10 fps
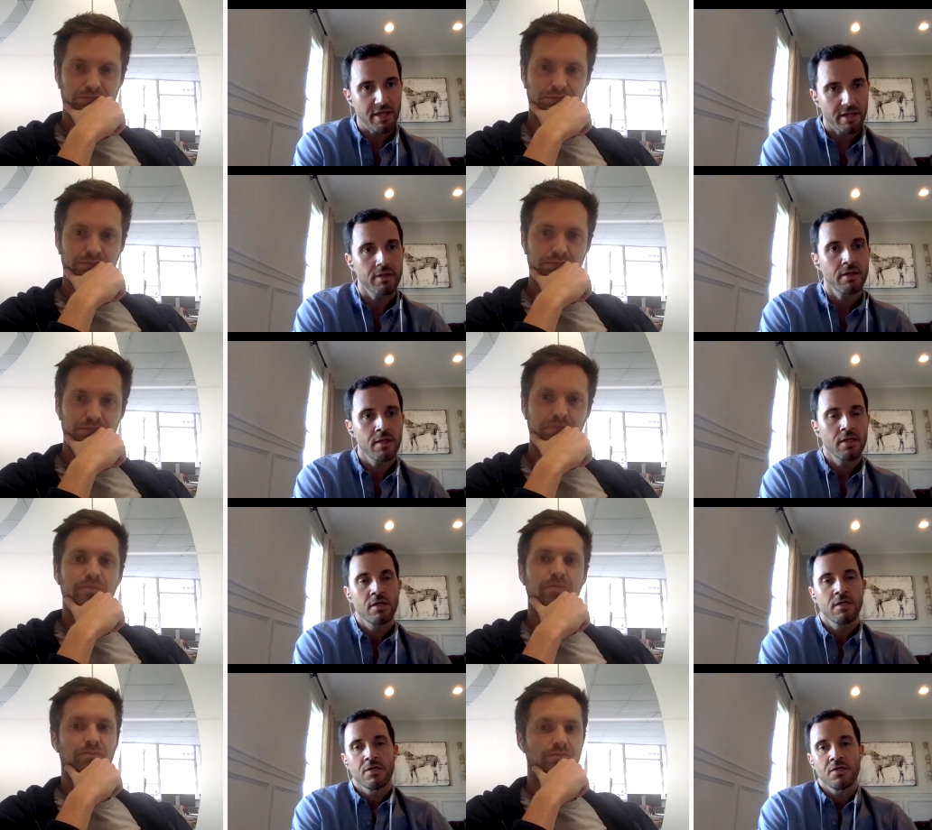Speaker 1: demand.
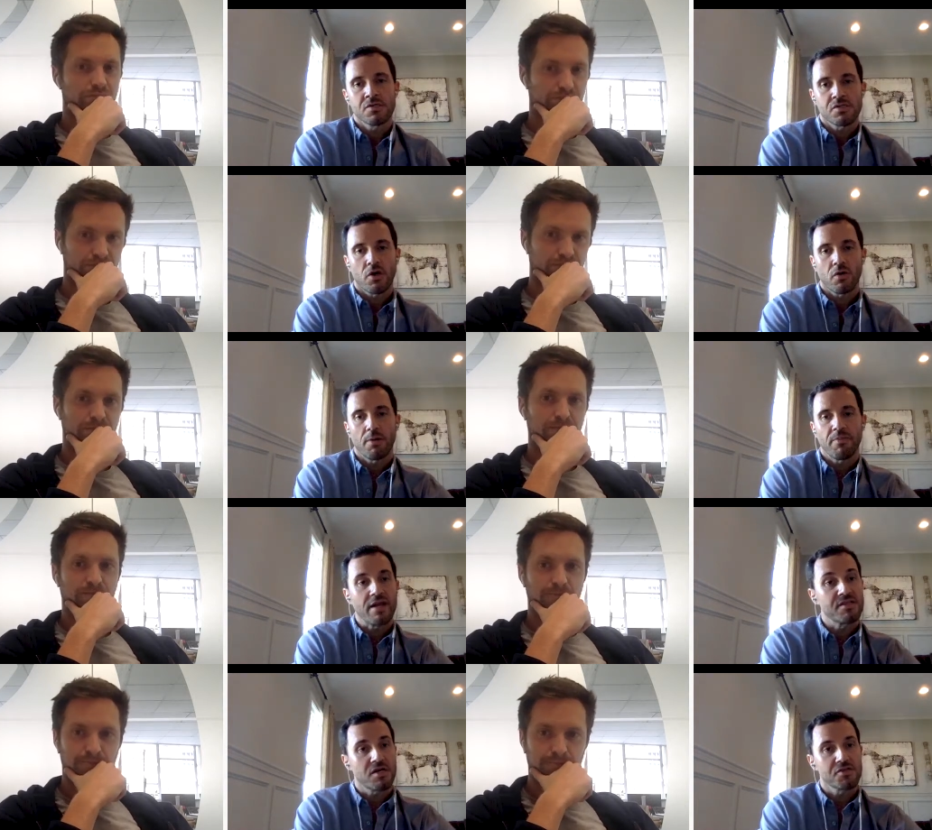So
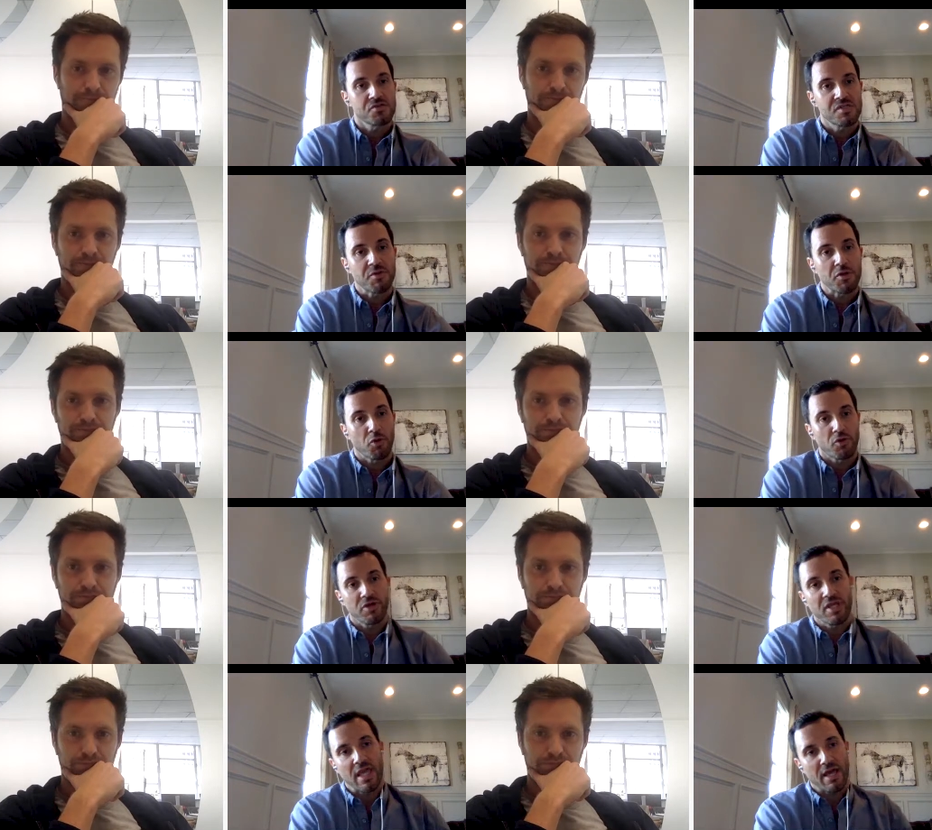um, that is also something
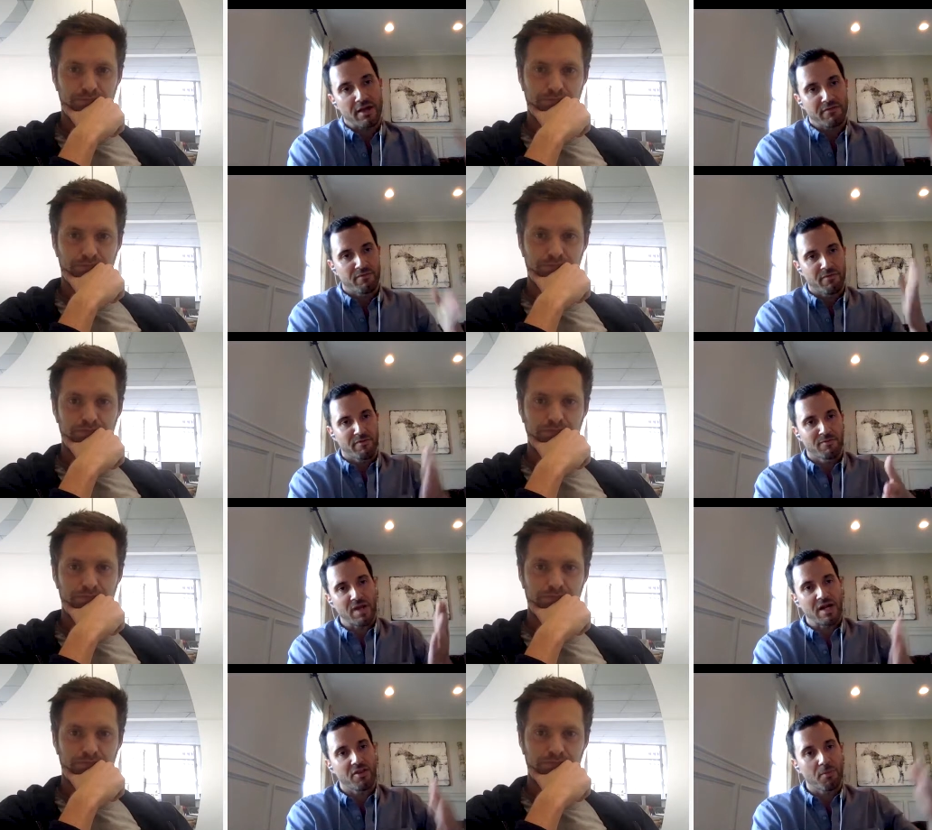we're looking at com-
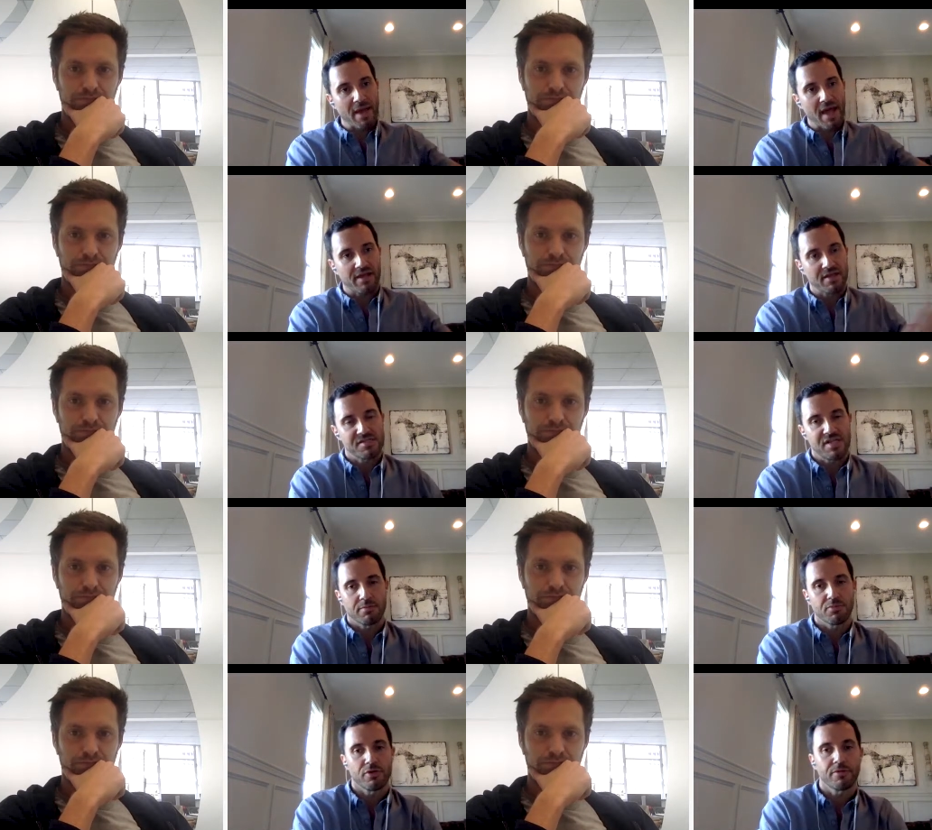from kind of the back end
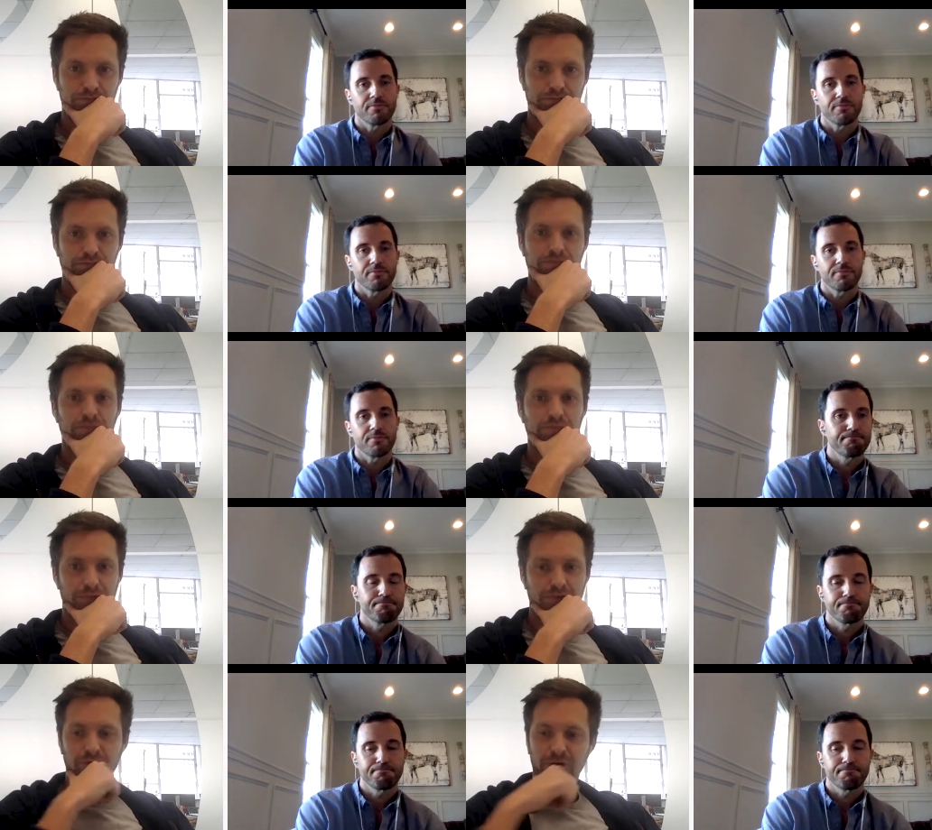standpoint.
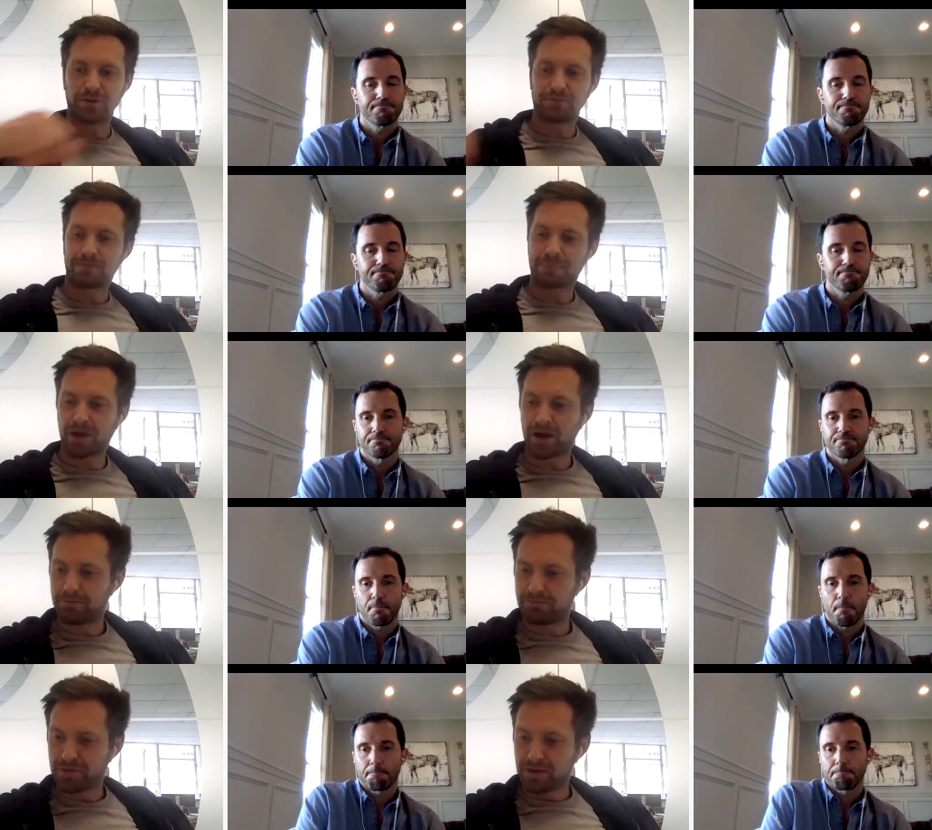
Speaker 2: Got it.
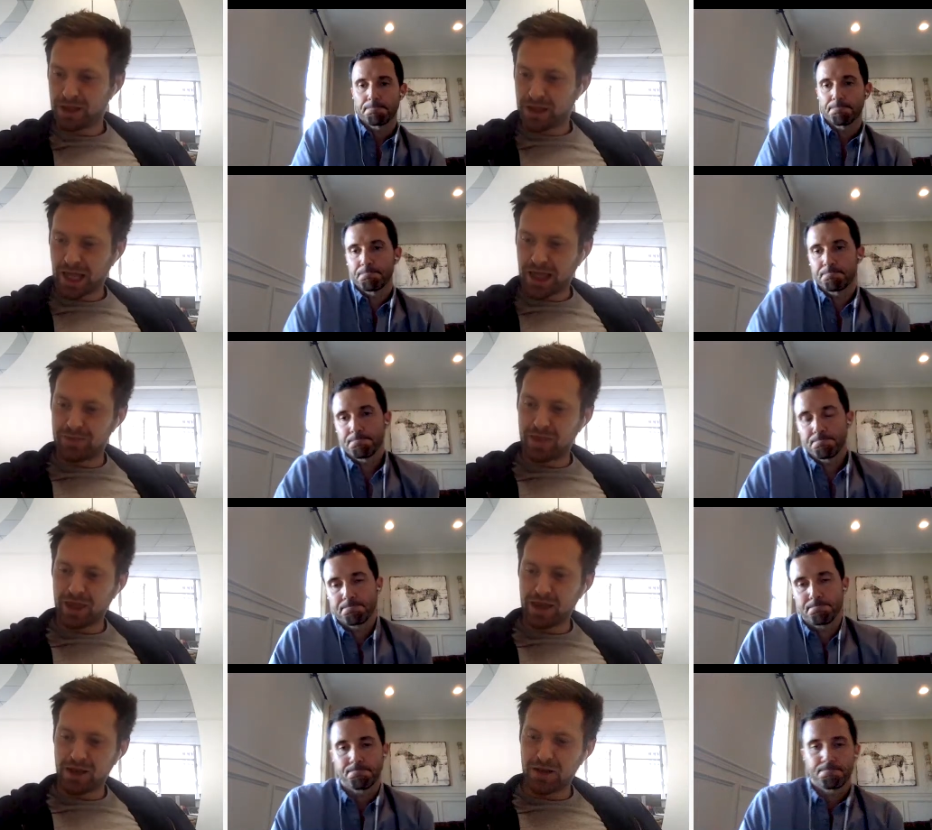Um, and
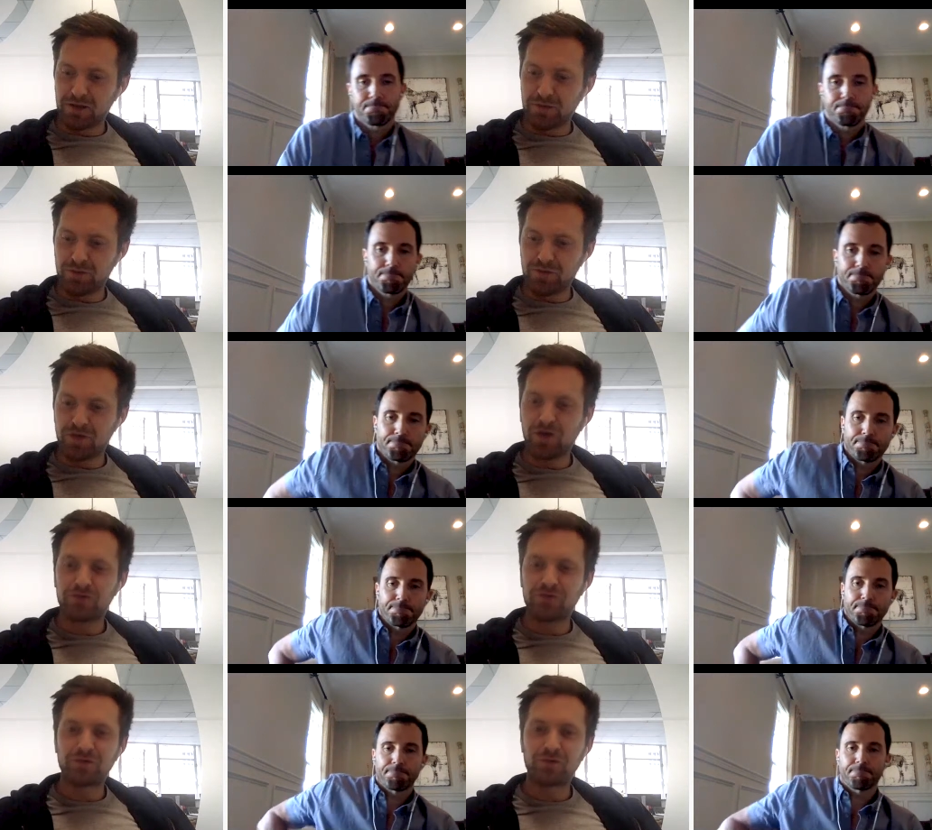then moving
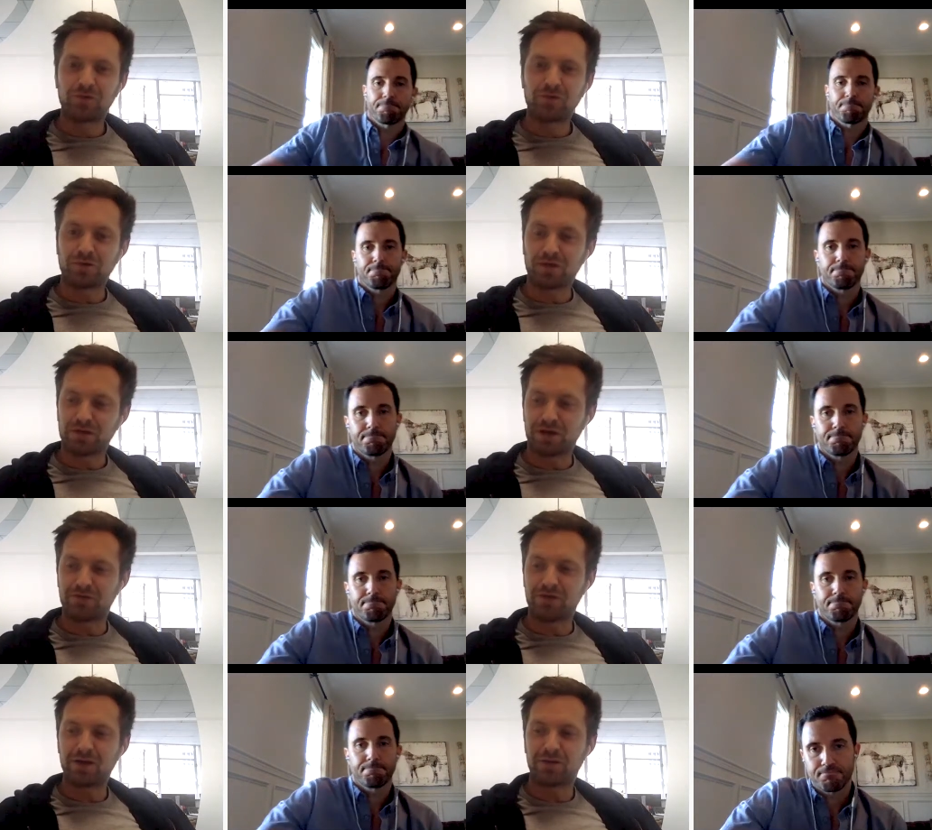on to, I, I
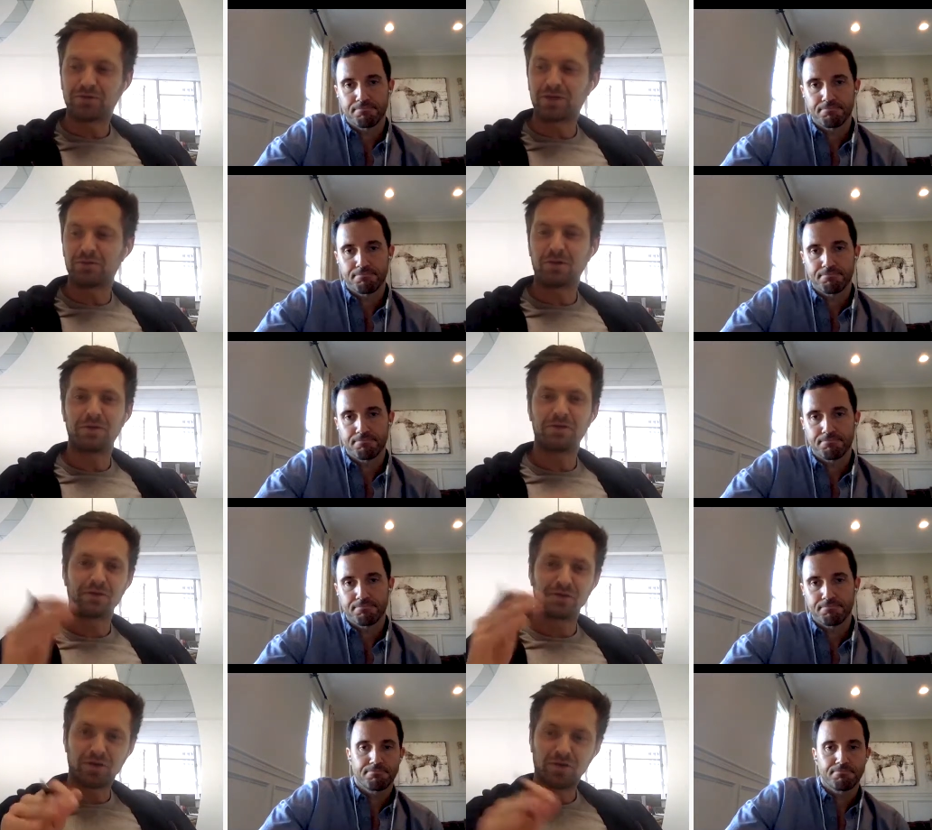really like what you said about
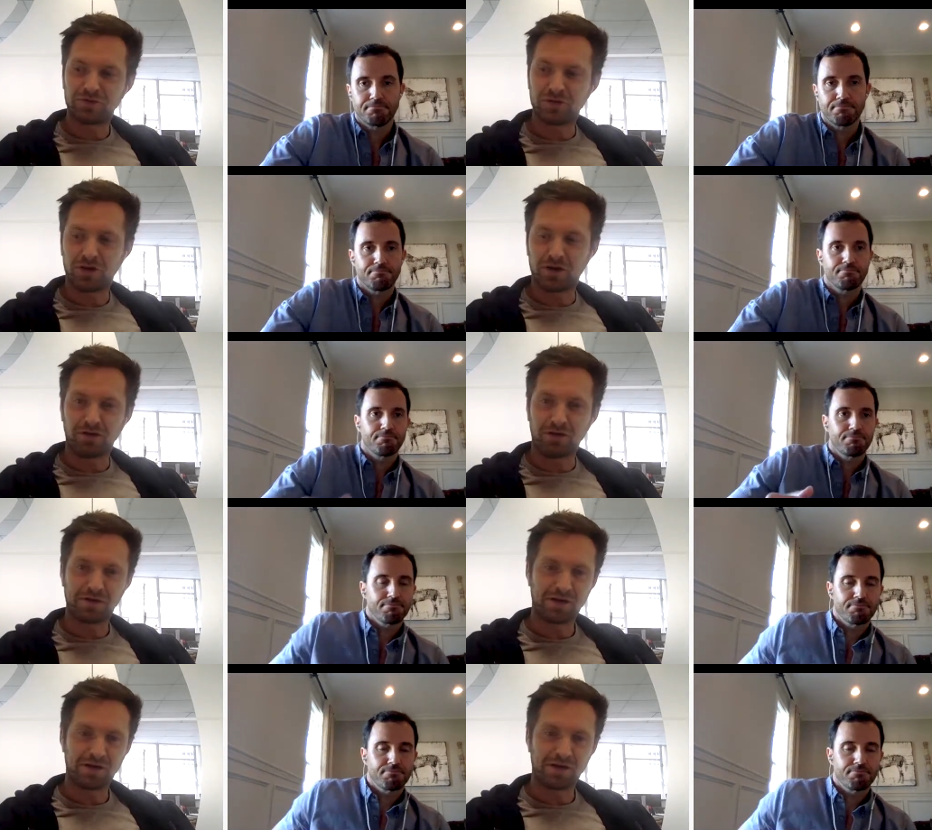building culture around